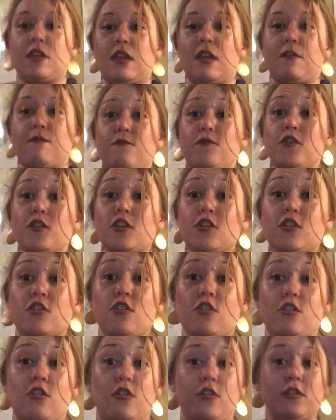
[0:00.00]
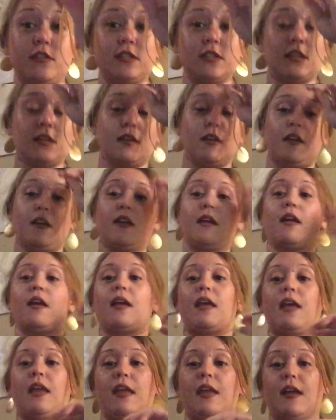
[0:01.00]
camp for girls,
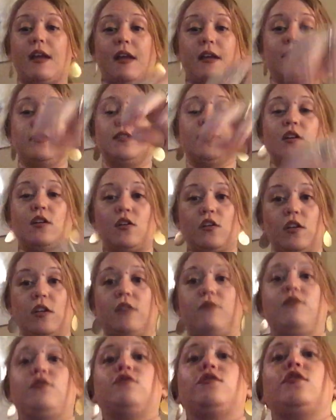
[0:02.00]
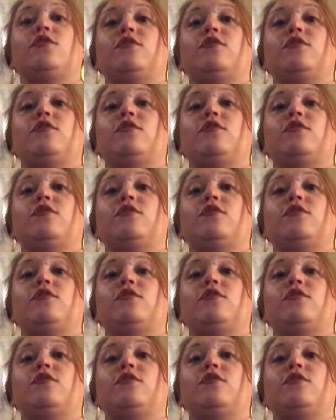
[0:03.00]
and if you